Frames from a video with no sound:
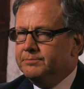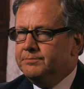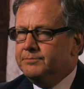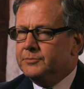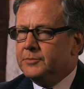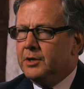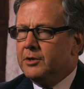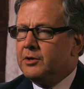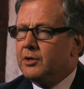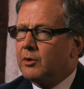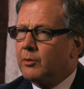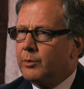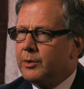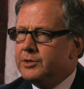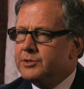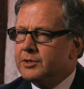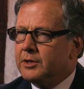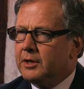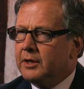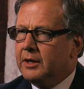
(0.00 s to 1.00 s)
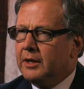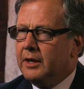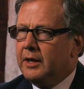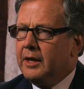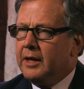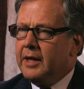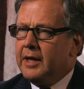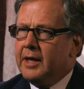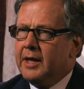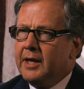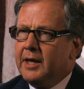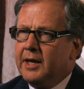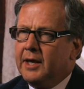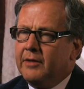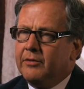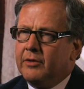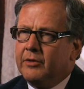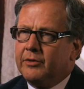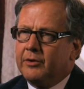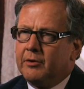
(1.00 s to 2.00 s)
until recently
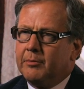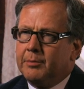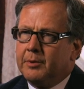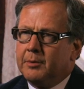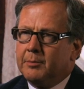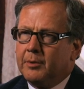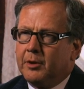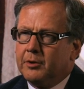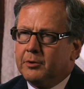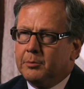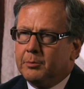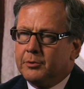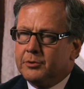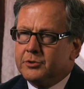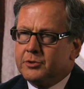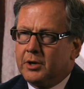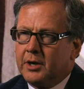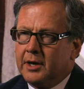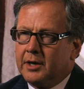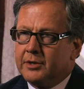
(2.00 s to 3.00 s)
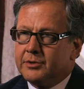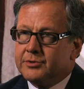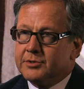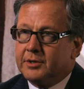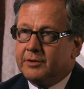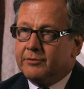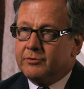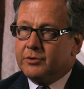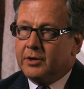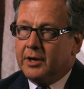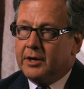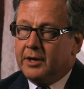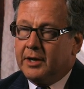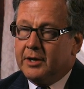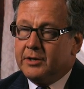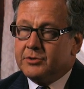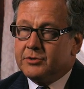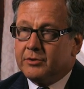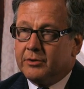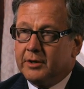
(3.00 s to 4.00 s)
in that there have been multiple trials that have tried to
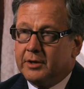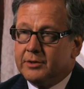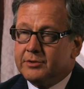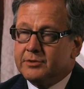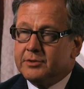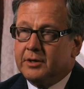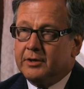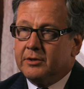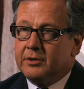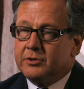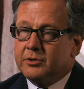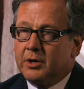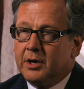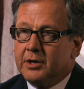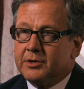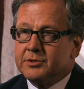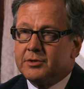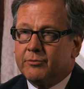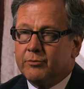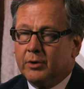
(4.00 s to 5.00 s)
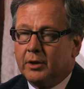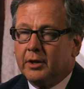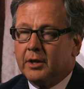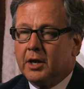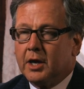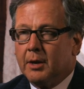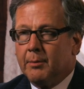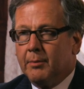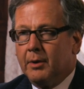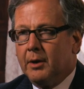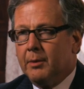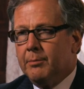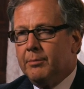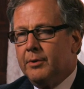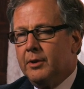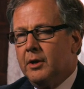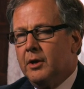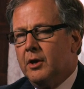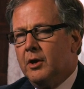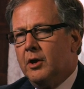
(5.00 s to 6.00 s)
answer this, and the trials have really come up
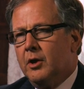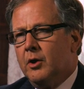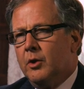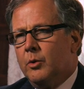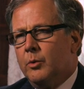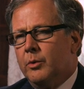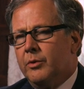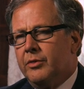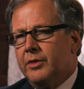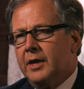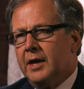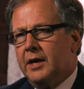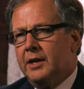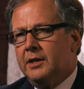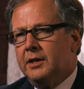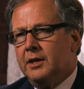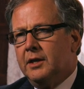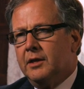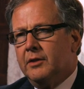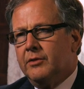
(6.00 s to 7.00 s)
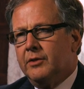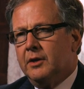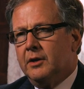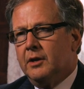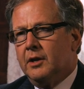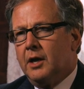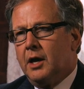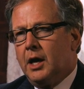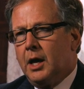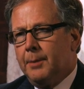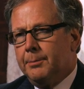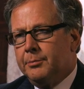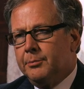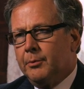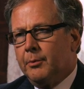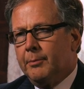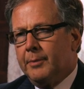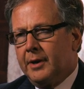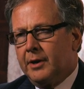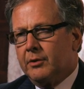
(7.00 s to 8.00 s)
with the idea that
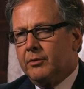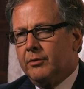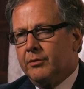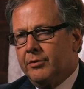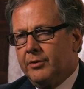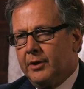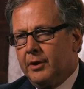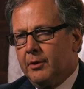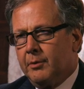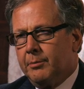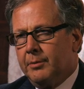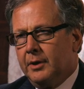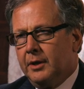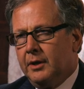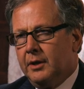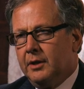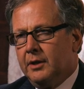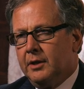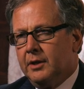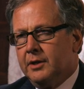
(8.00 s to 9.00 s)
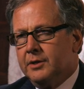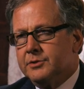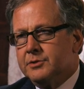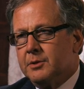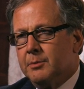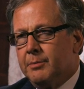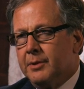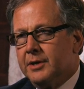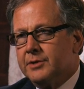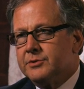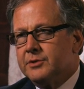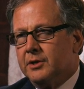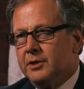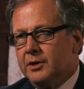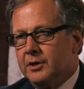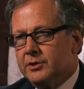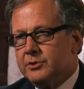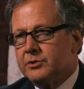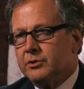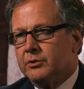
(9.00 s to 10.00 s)
optimal medical therapy is the best
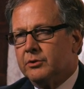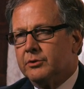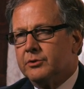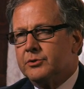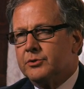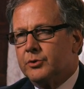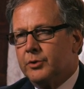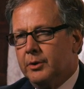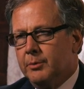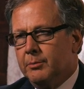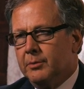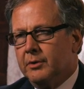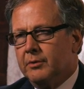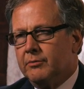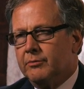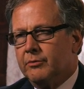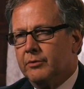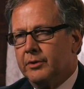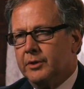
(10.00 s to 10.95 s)
initial treatment for